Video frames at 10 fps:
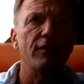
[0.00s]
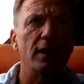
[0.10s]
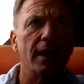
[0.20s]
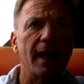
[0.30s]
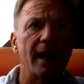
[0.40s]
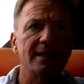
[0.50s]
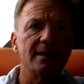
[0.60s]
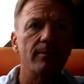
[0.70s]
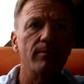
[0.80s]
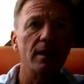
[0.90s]
for the
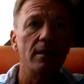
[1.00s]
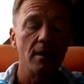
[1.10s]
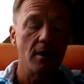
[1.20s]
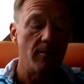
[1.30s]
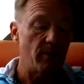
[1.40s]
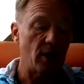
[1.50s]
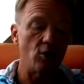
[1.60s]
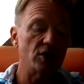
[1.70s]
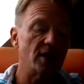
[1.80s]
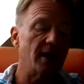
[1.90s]
customer
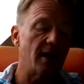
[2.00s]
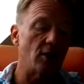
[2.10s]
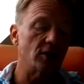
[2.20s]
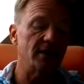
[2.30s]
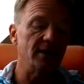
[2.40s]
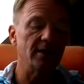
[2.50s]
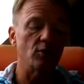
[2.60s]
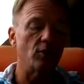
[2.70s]
because he now sees,